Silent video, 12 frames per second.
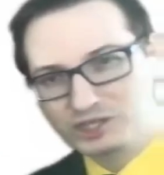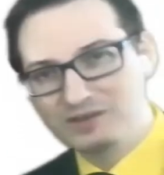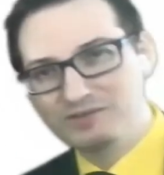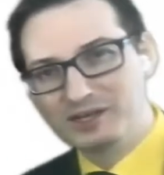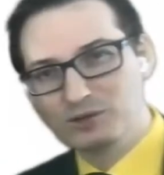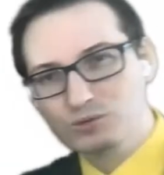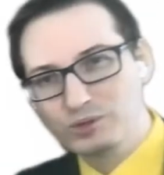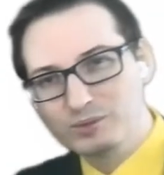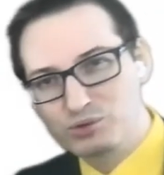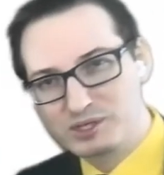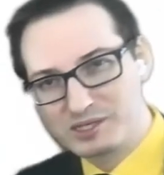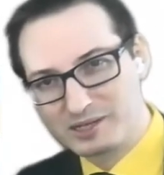key value
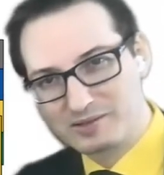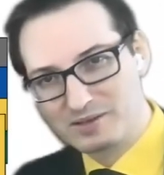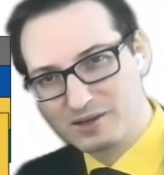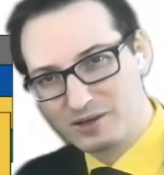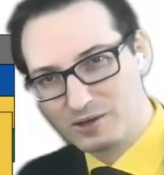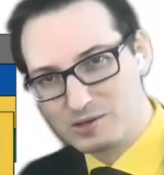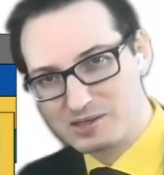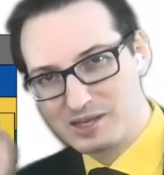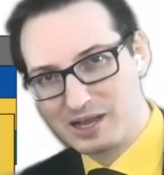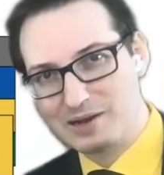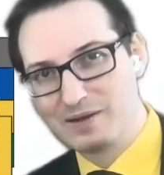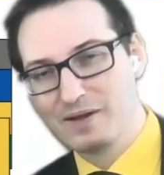represents a
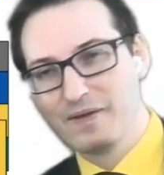cell